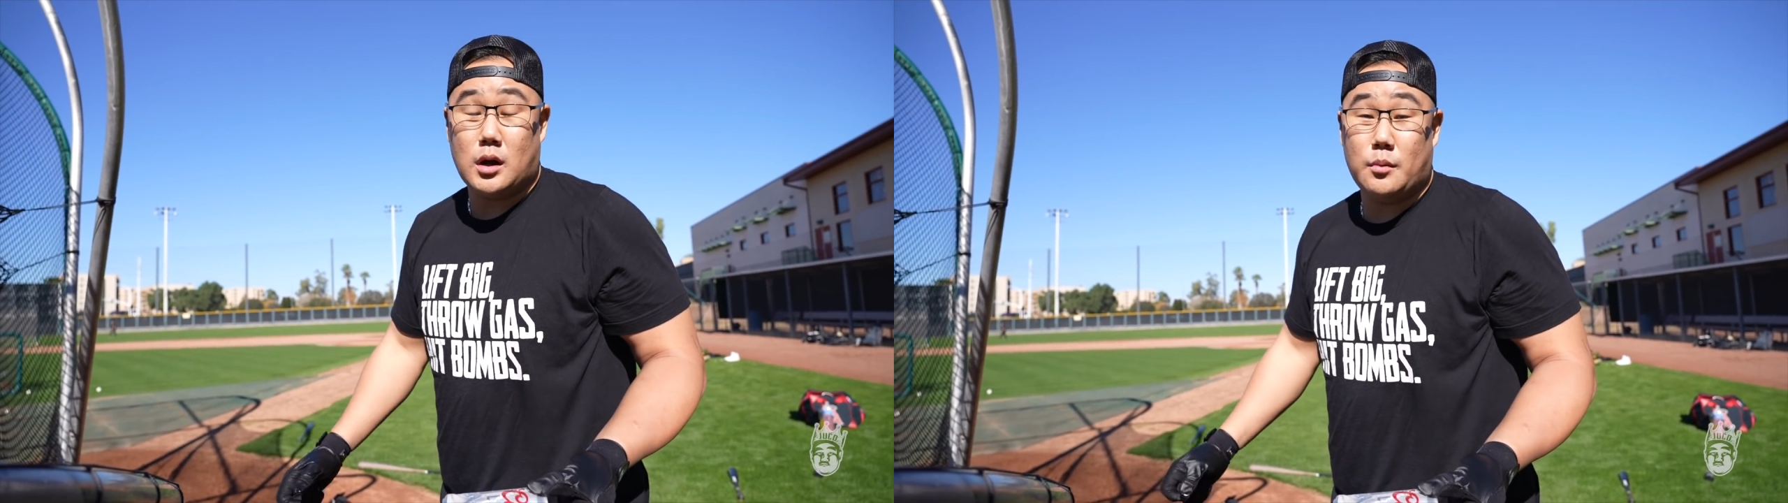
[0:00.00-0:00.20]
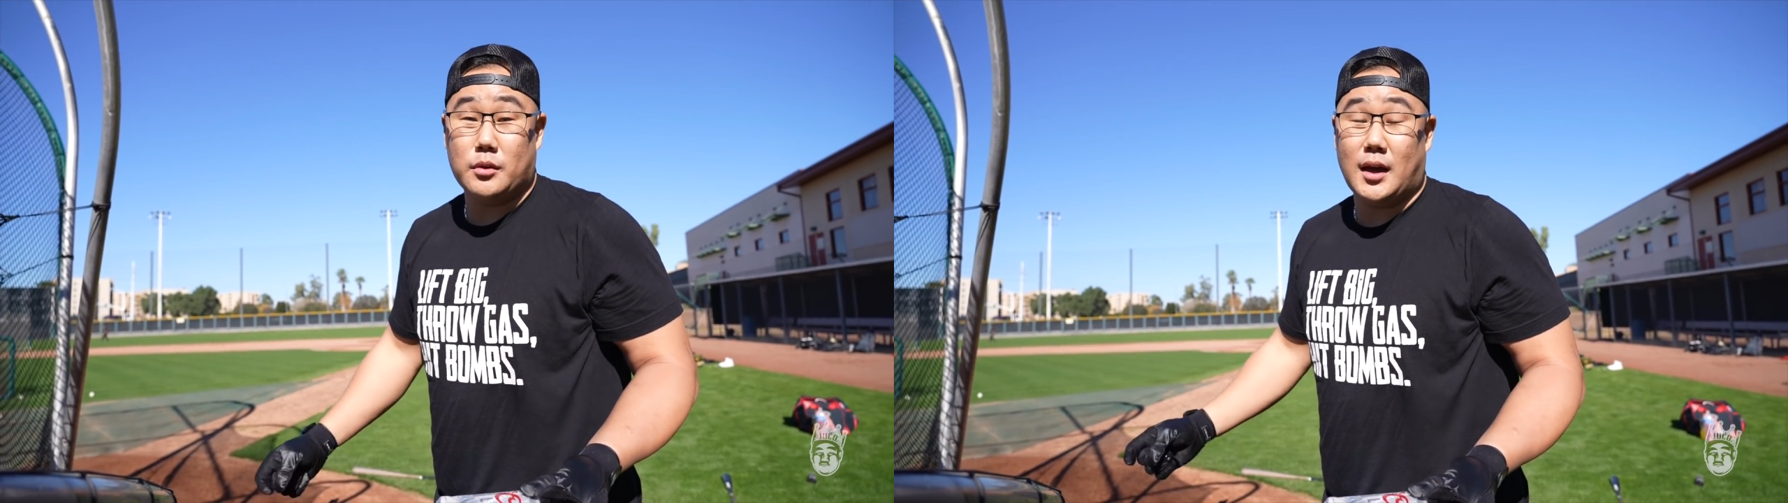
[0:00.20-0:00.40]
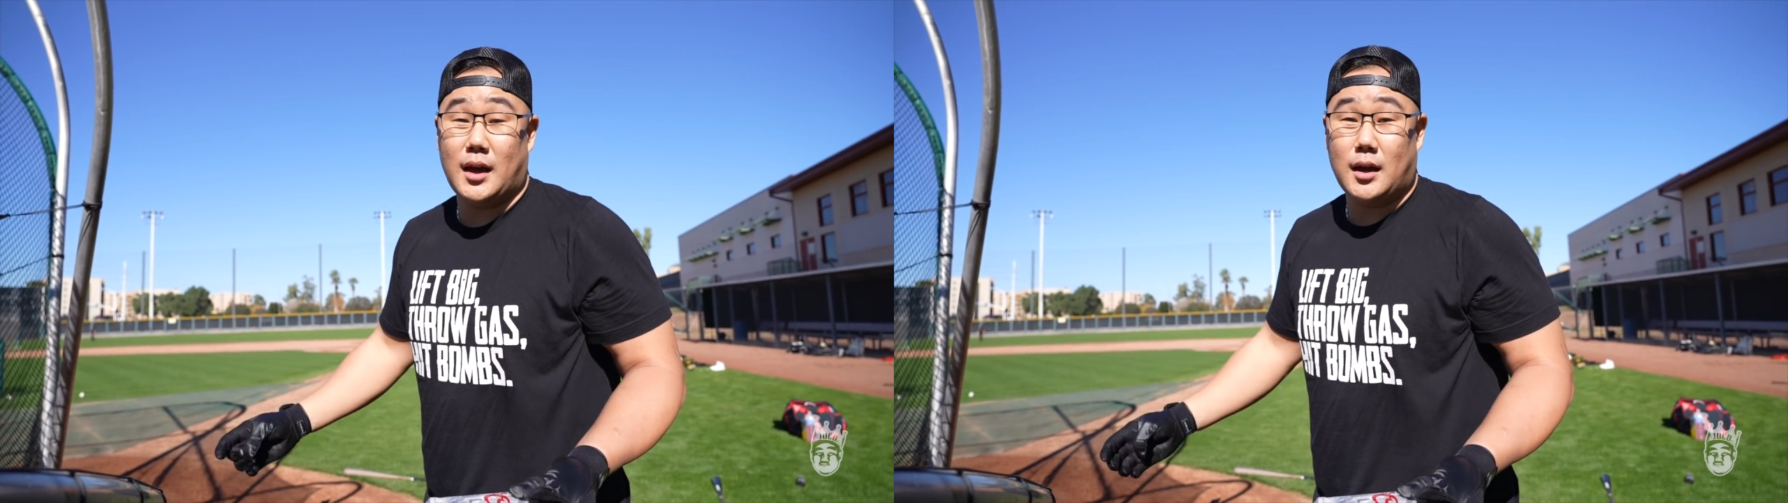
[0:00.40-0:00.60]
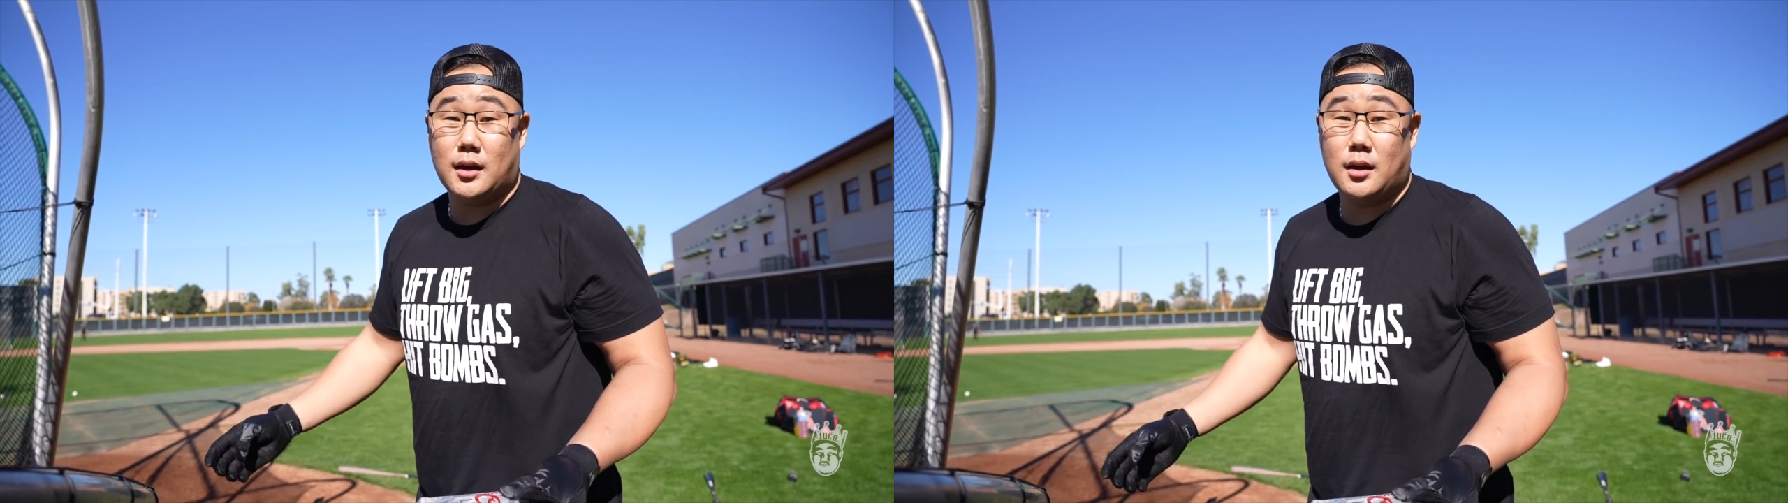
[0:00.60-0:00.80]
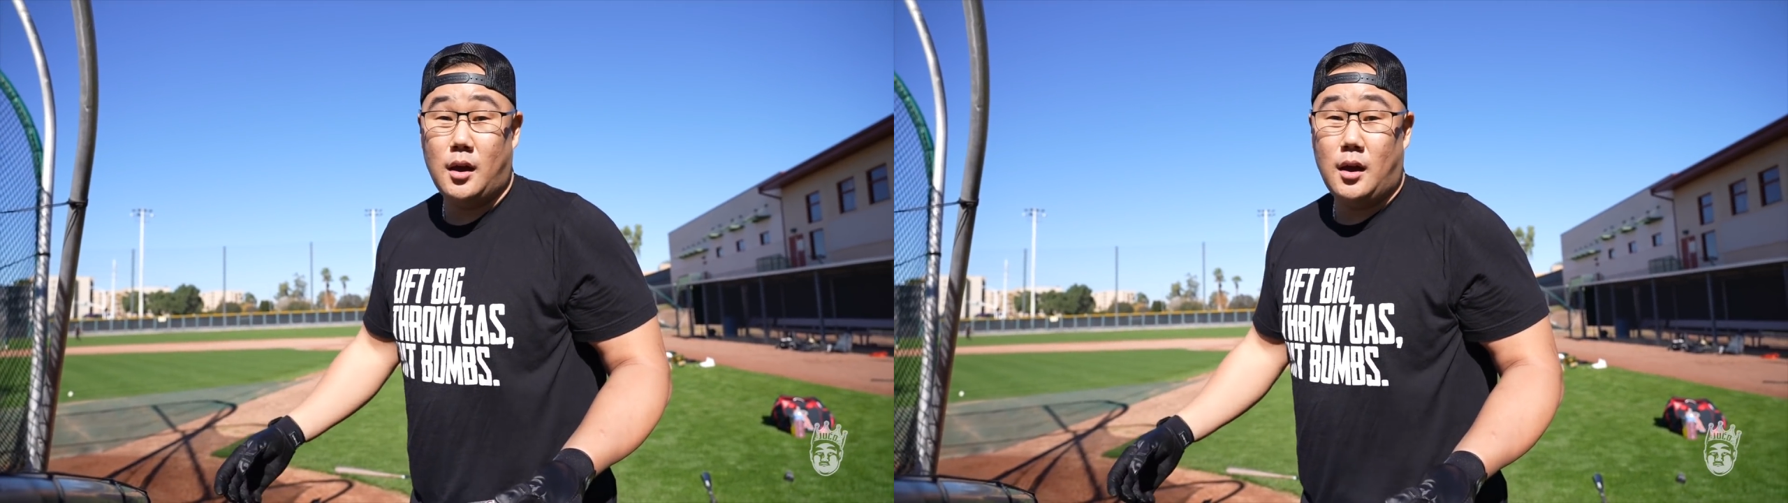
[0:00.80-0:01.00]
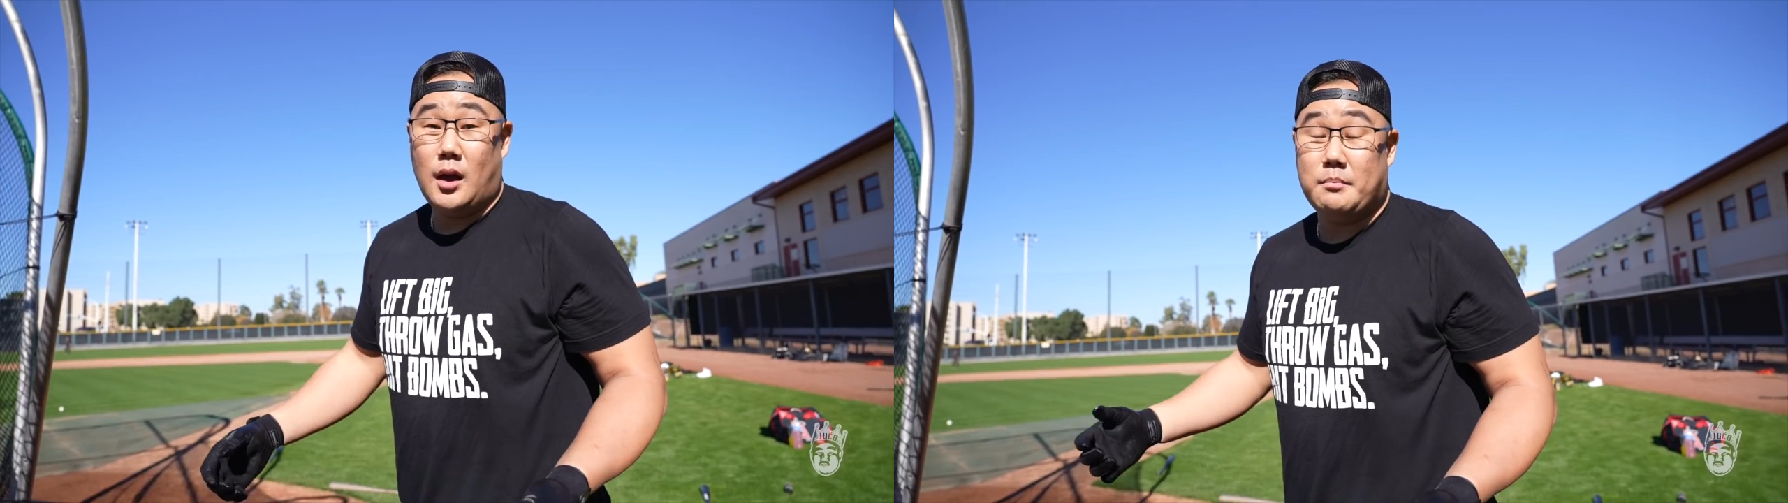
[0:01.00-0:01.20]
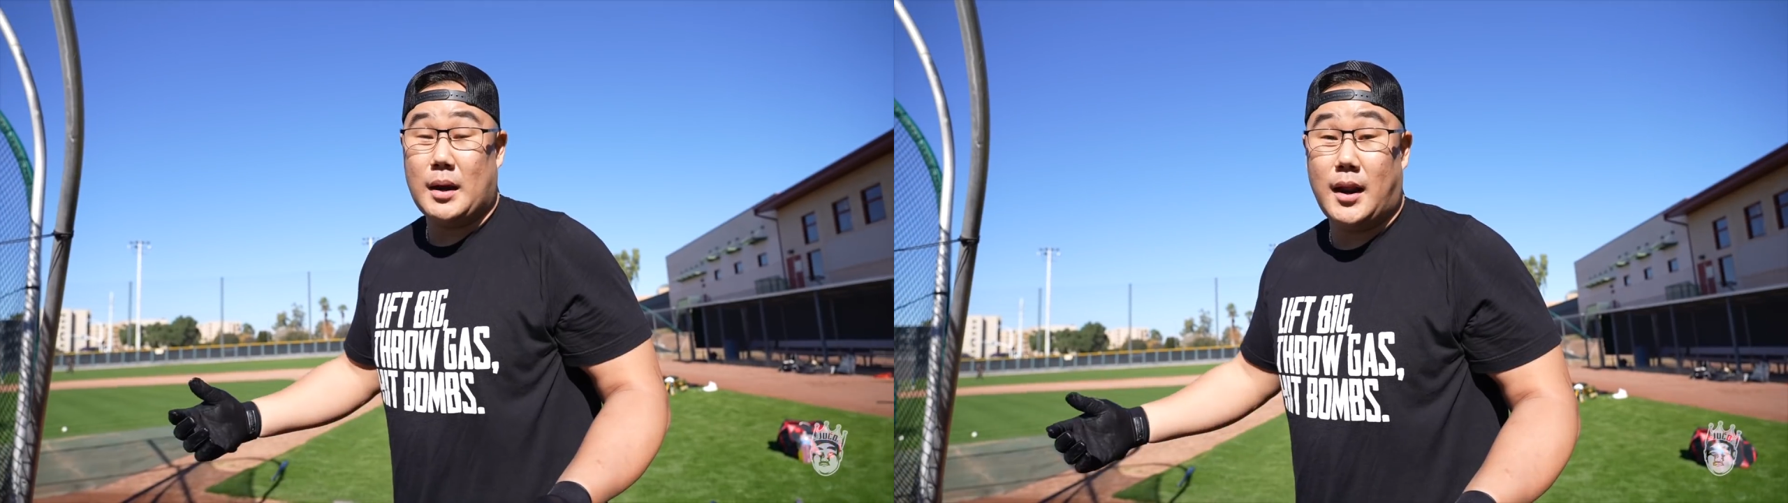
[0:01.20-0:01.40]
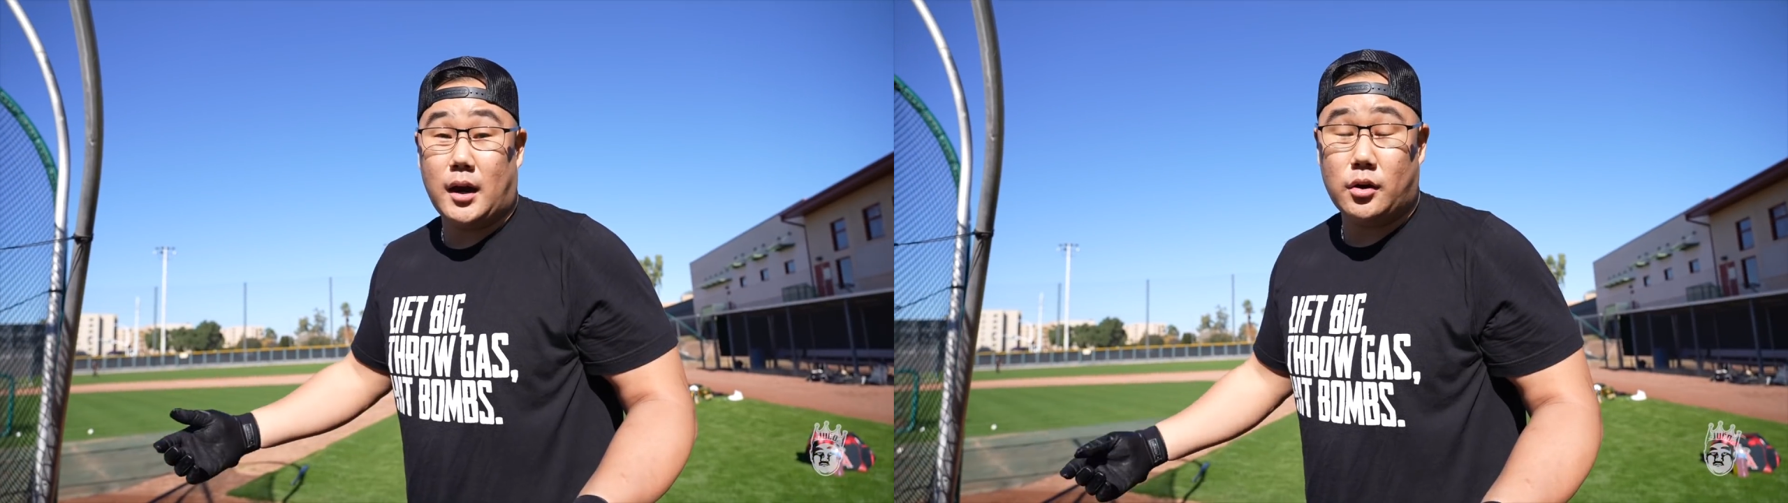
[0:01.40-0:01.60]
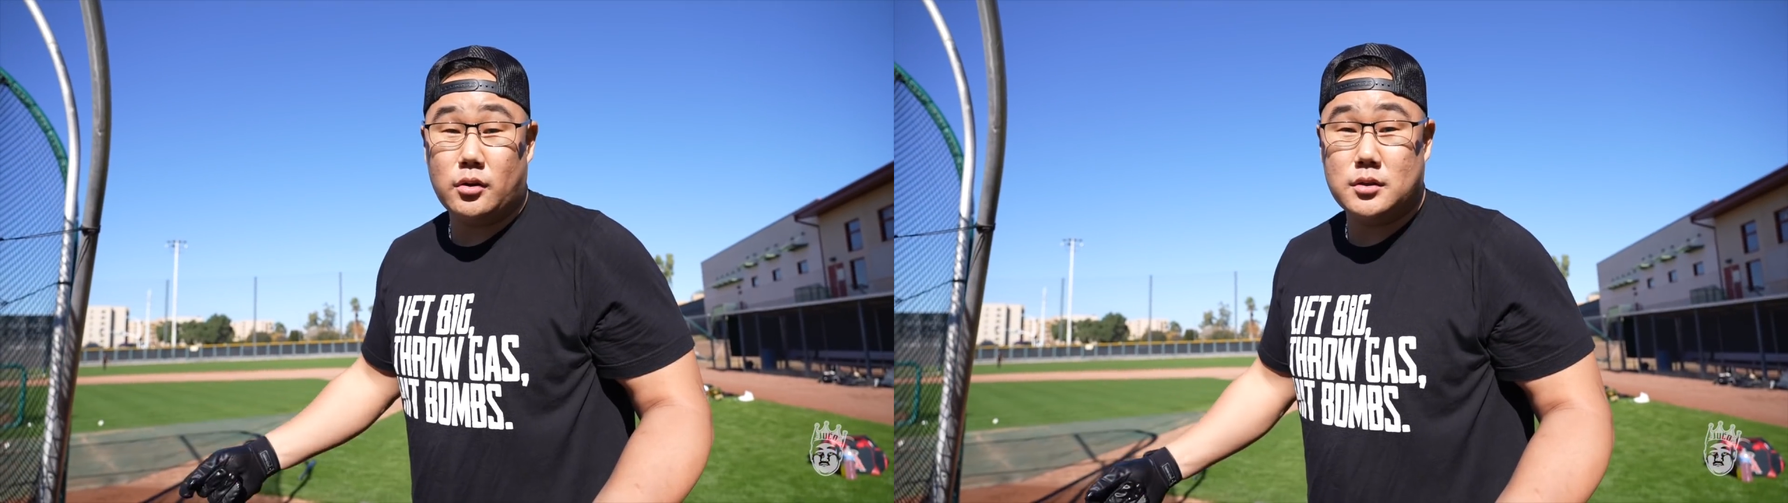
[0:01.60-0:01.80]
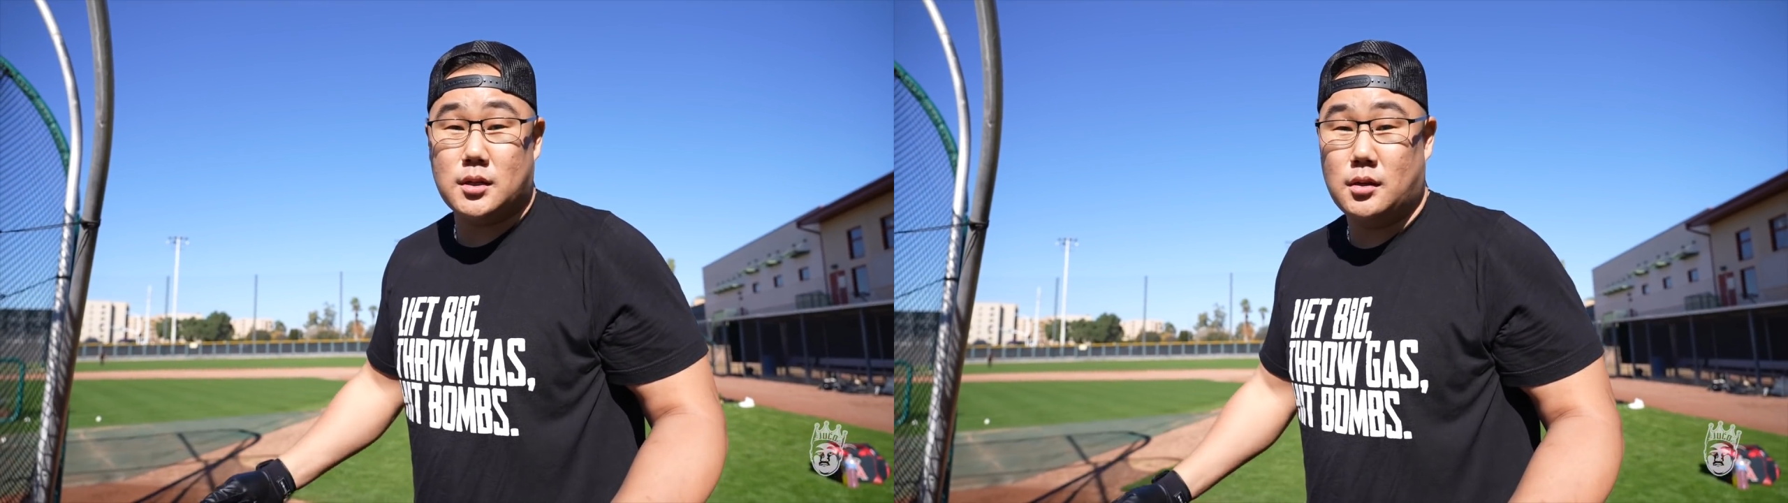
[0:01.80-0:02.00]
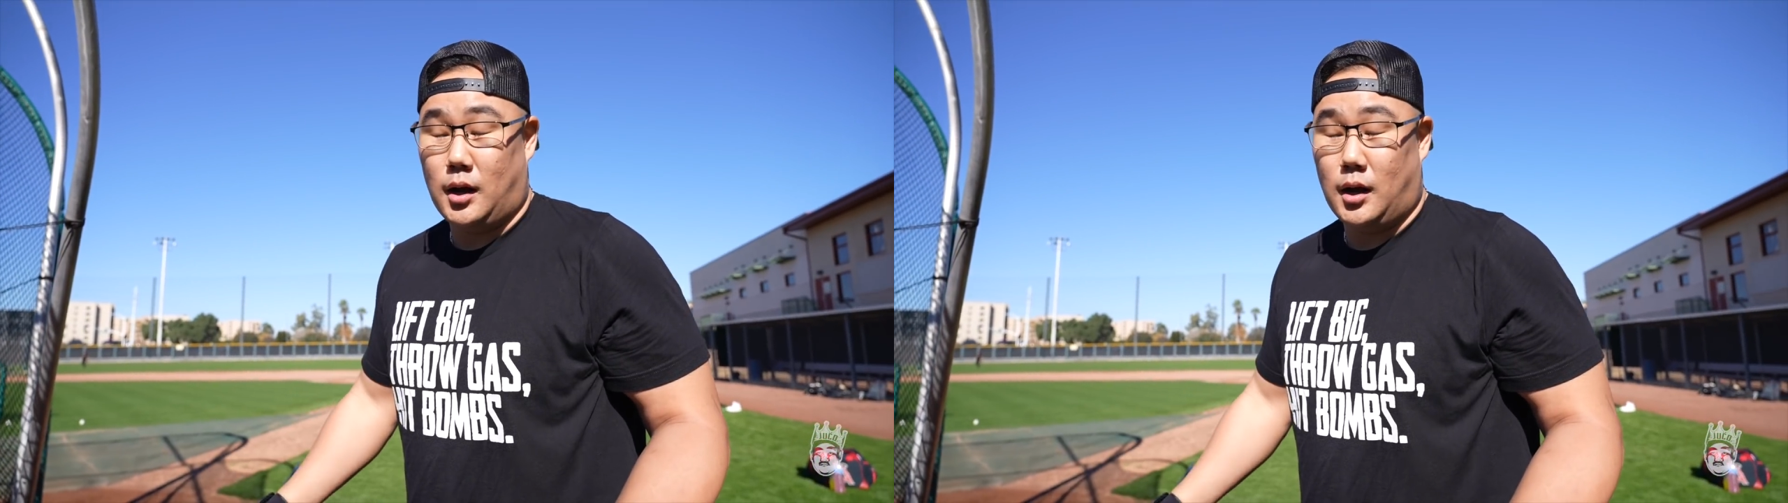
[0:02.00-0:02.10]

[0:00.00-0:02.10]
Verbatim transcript: up with a headache and my neck hurts.